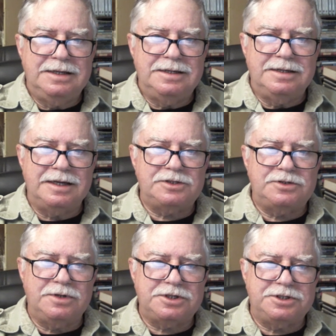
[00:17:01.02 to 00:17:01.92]
Next
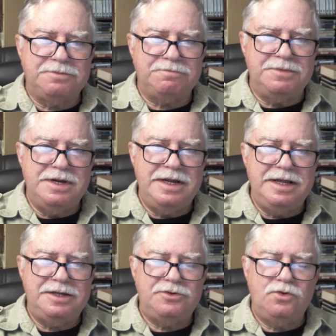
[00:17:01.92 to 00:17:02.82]
question:
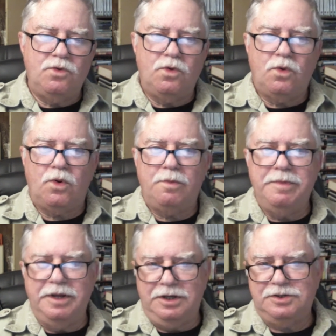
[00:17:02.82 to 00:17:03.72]
neat or
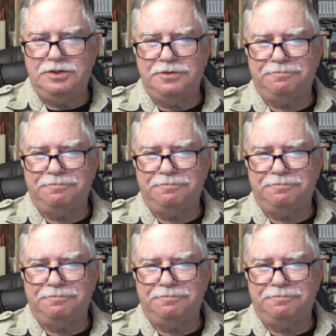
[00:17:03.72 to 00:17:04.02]
mix?